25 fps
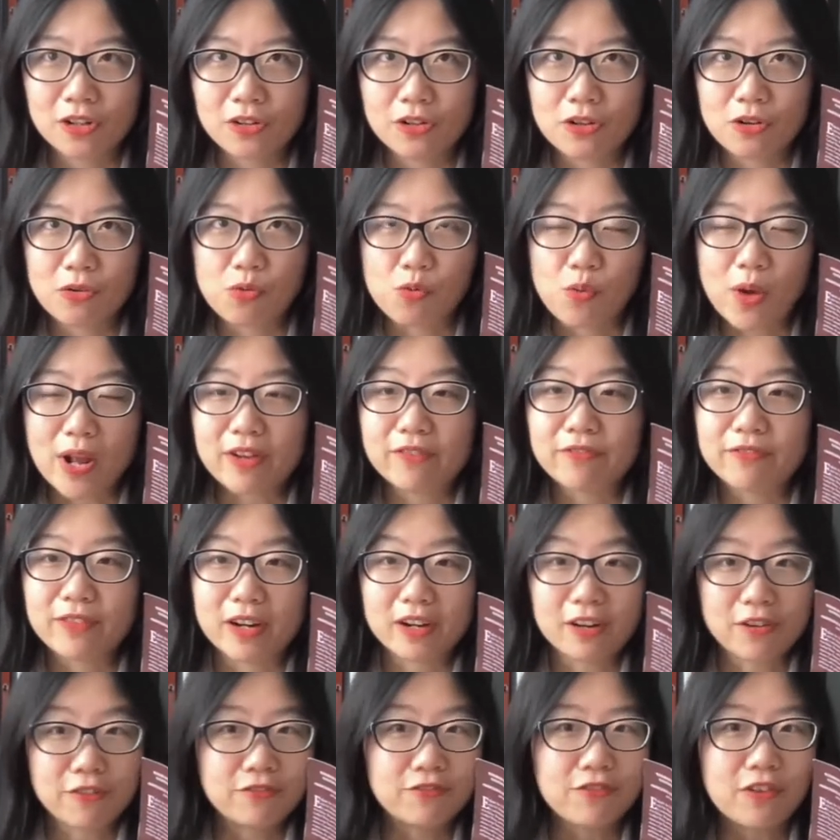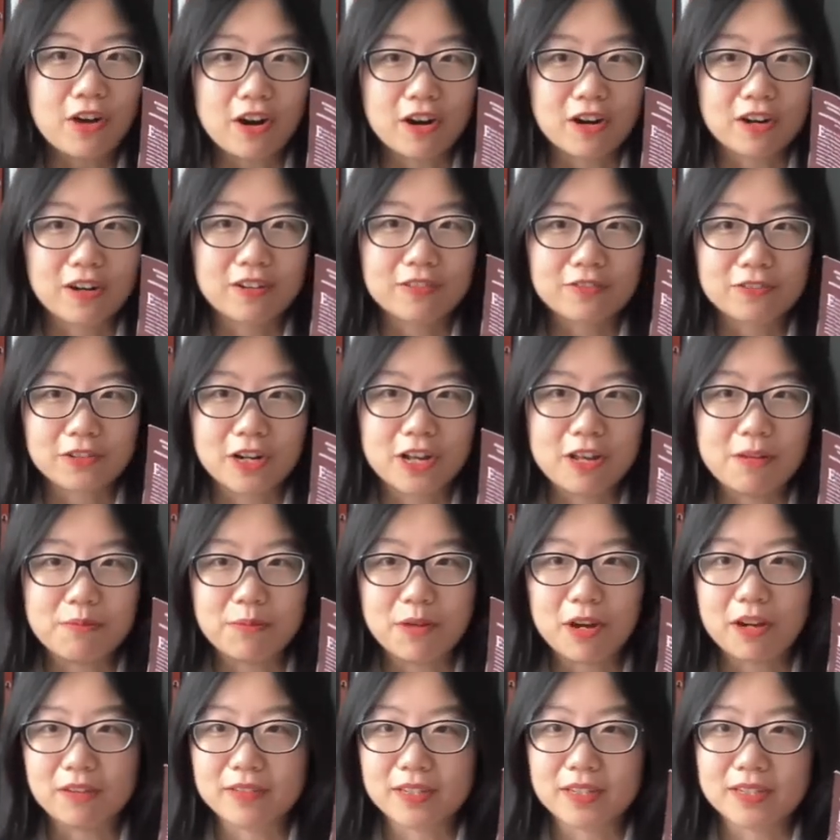went very far for him.
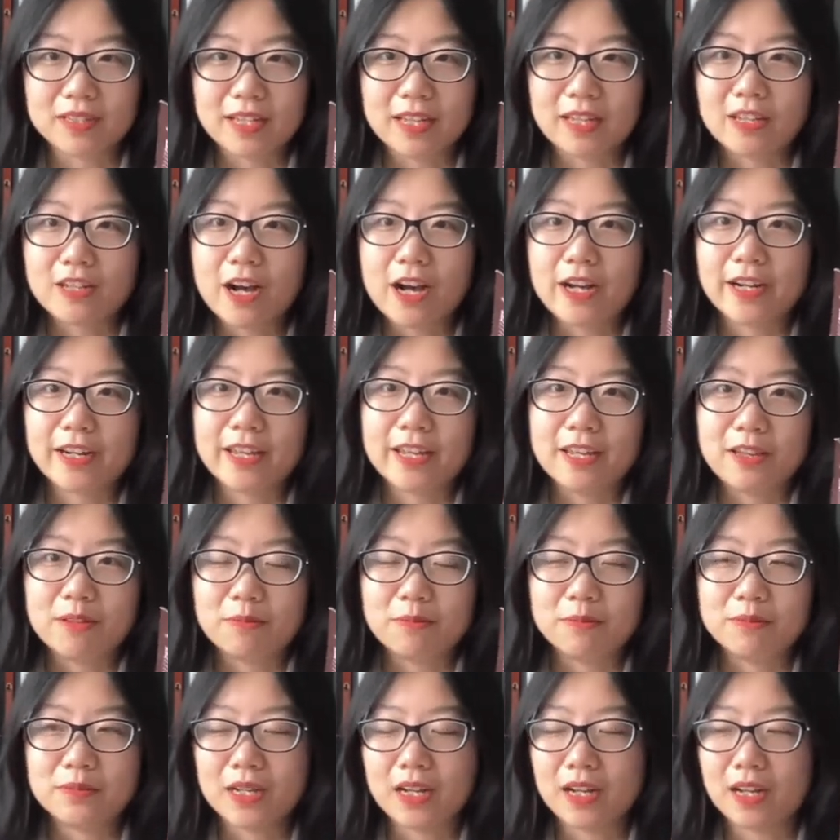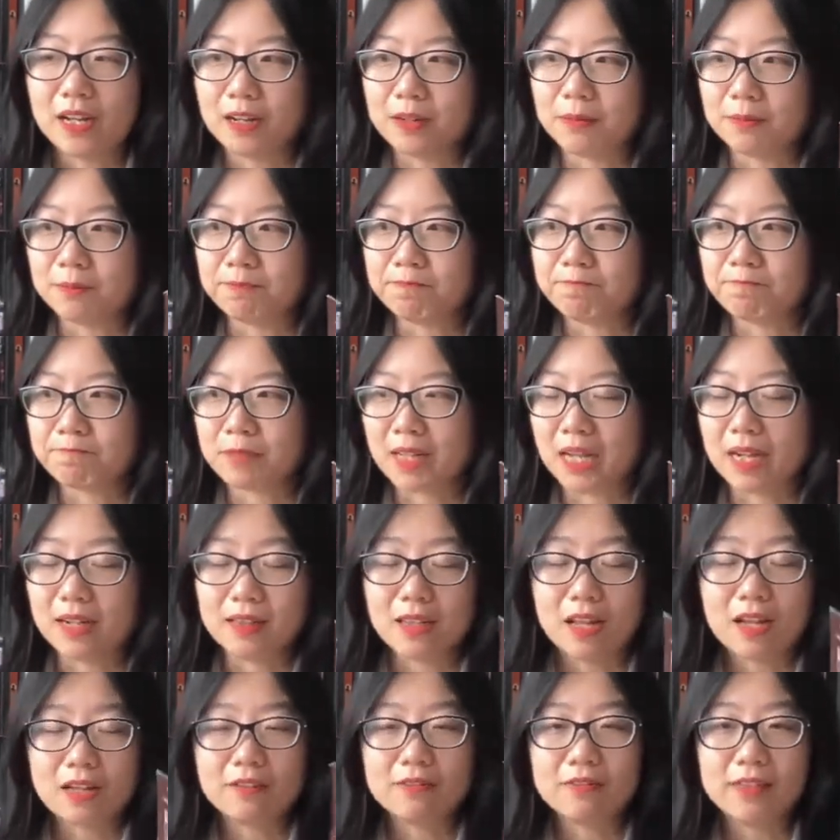Obviously, it got him um, a
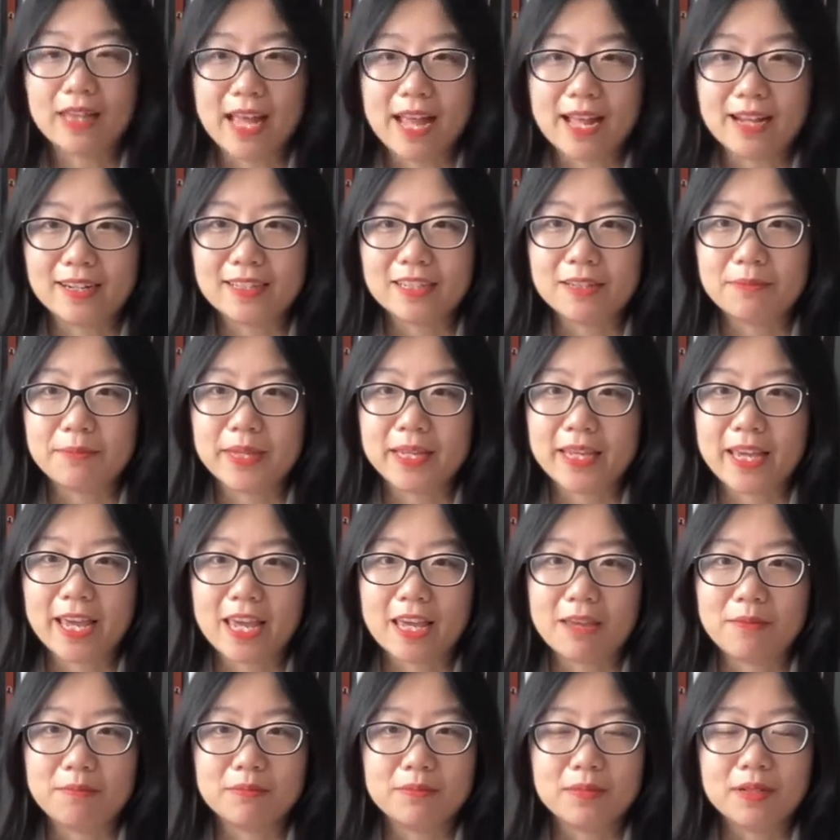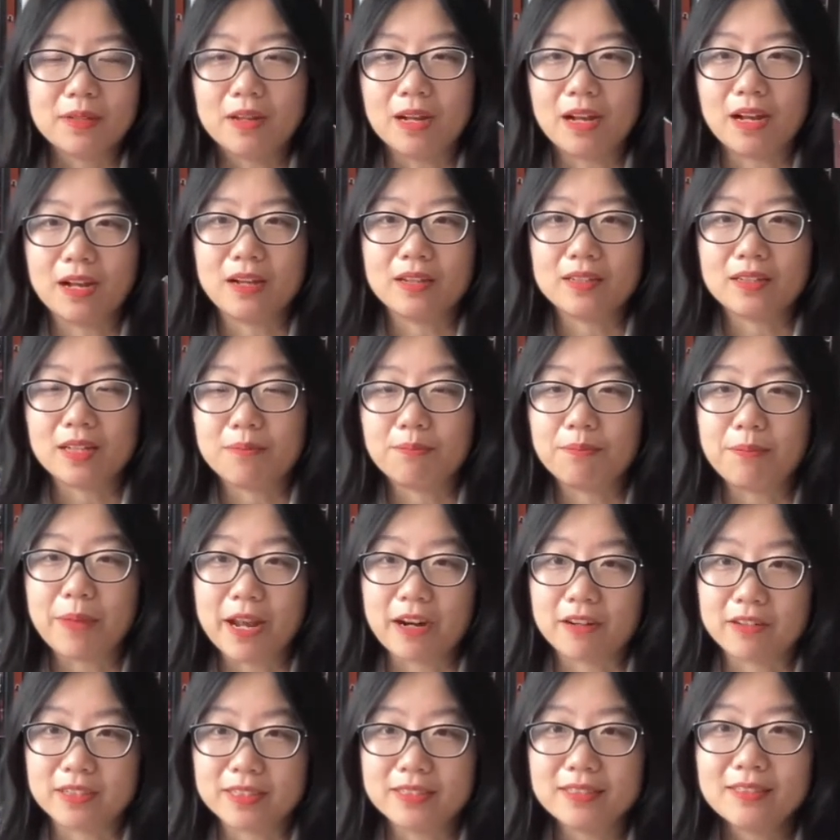lot of land. He became uh, a
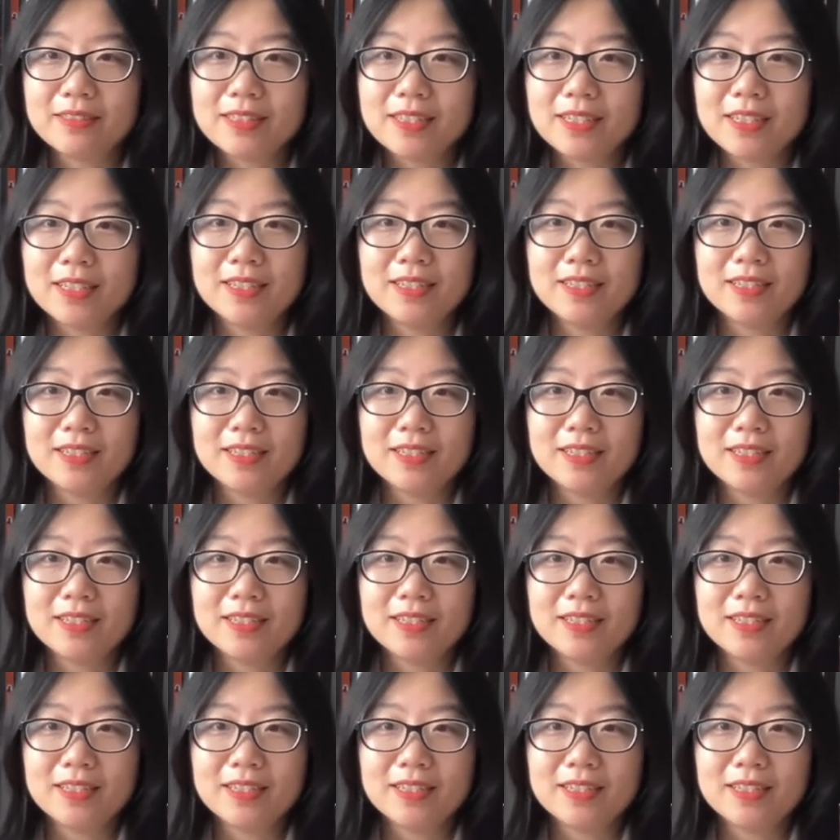baron.